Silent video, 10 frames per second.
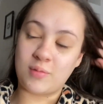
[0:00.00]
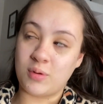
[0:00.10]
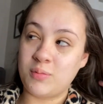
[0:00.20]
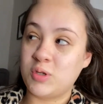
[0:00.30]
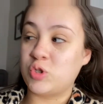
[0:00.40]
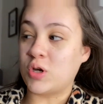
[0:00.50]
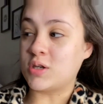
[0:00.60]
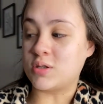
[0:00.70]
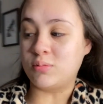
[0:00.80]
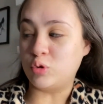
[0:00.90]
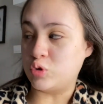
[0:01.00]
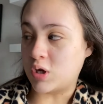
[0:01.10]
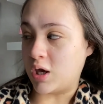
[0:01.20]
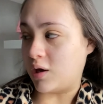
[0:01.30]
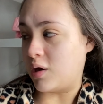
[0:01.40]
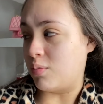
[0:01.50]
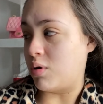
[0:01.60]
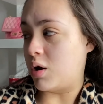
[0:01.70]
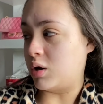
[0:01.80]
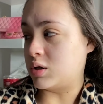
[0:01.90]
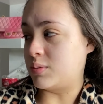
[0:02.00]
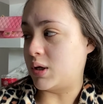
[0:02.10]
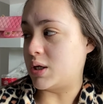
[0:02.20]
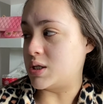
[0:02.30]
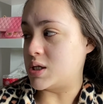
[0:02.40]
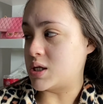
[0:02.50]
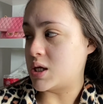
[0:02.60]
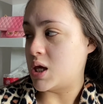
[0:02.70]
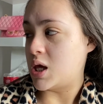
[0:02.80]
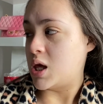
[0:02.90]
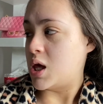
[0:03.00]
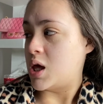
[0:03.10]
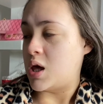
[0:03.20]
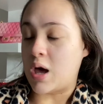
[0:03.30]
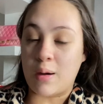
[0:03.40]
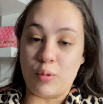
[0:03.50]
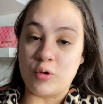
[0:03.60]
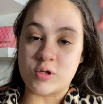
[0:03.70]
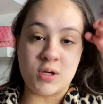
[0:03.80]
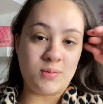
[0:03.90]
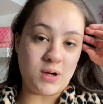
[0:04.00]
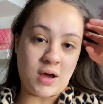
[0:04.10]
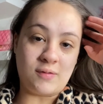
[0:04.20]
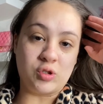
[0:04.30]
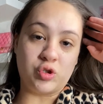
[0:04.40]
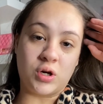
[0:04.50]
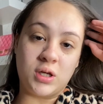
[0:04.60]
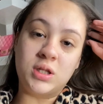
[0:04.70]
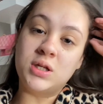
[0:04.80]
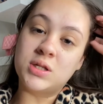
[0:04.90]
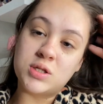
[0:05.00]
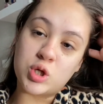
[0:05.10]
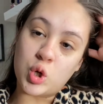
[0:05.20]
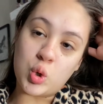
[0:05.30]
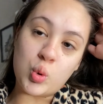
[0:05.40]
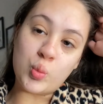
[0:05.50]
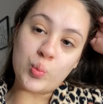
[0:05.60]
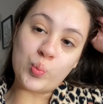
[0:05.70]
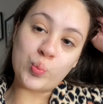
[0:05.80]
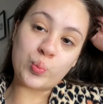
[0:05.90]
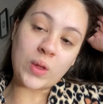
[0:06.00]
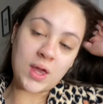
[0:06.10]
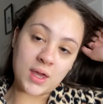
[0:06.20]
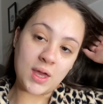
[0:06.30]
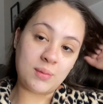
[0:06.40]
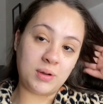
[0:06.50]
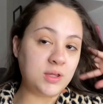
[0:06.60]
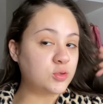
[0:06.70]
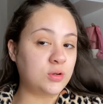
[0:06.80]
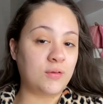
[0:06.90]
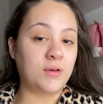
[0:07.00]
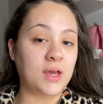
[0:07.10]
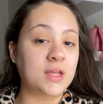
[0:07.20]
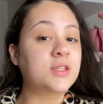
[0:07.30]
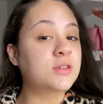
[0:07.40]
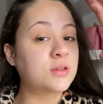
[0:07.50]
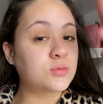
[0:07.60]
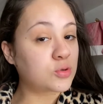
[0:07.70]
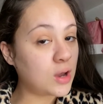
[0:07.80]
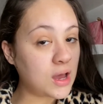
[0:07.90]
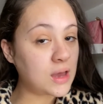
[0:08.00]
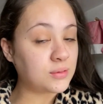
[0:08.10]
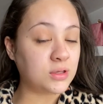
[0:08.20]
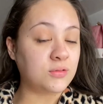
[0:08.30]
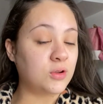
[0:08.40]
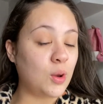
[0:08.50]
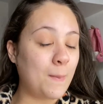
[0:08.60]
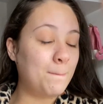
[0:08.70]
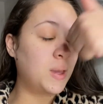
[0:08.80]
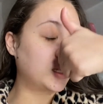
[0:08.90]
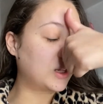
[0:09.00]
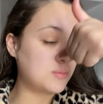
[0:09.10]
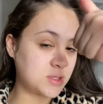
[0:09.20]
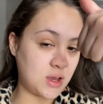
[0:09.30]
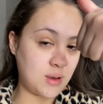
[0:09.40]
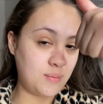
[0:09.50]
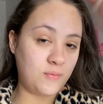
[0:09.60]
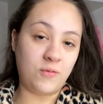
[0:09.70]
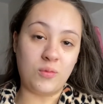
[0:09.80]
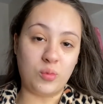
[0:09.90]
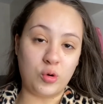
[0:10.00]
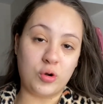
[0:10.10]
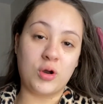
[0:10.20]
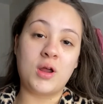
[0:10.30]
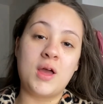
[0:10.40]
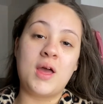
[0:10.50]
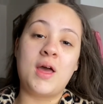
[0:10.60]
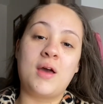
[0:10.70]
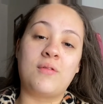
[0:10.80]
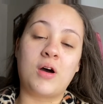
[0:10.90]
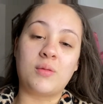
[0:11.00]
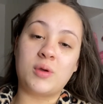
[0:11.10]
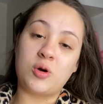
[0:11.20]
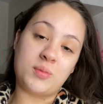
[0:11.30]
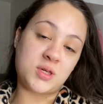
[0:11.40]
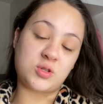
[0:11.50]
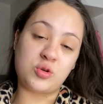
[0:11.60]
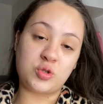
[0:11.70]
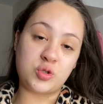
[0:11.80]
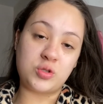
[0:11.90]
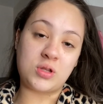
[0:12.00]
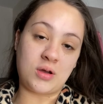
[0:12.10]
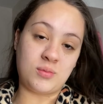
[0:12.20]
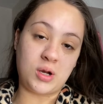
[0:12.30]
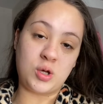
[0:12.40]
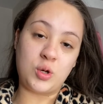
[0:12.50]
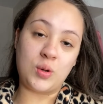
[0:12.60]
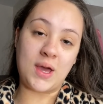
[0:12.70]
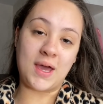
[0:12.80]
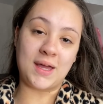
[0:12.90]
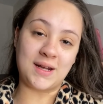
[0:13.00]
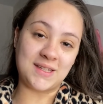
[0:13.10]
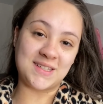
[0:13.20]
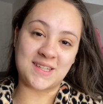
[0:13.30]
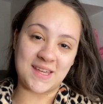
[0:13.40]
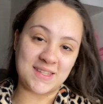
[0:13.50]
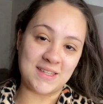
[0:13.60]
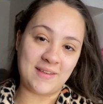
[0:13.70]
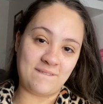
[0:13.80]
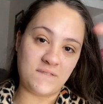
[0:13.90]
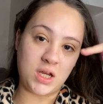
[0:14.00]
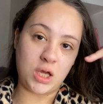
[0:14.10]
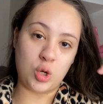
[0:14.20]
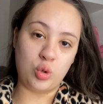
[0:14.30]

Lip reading: I'm gonna be trying some new skincare products because I bought some and I haven't tried it. So yeah, please do not forget to subscribe, give this video a big thumbs up for more. Follow me on my socials down below, and let's just get to the video.